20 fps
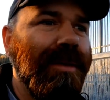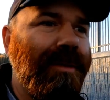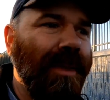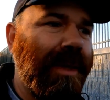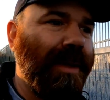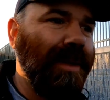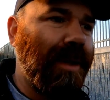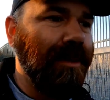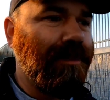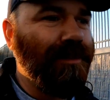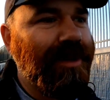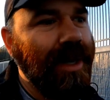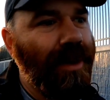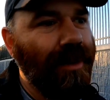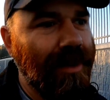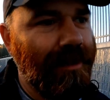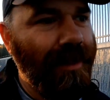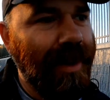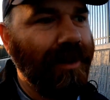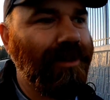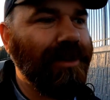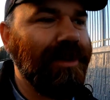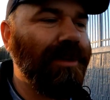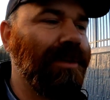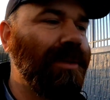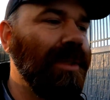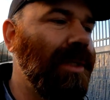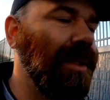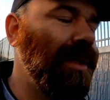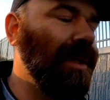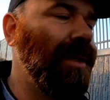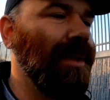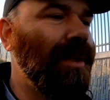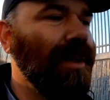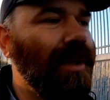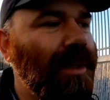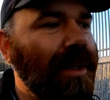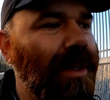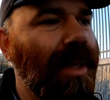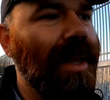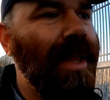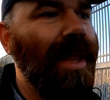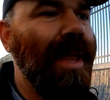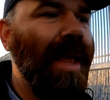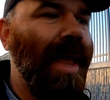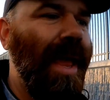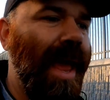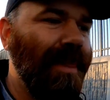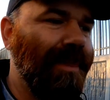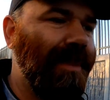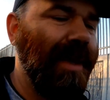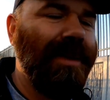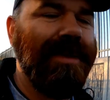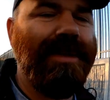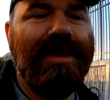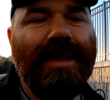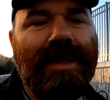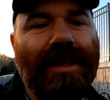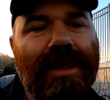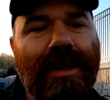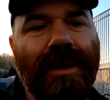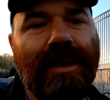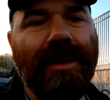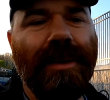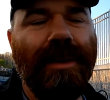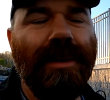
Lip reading: they come down the mountain and they see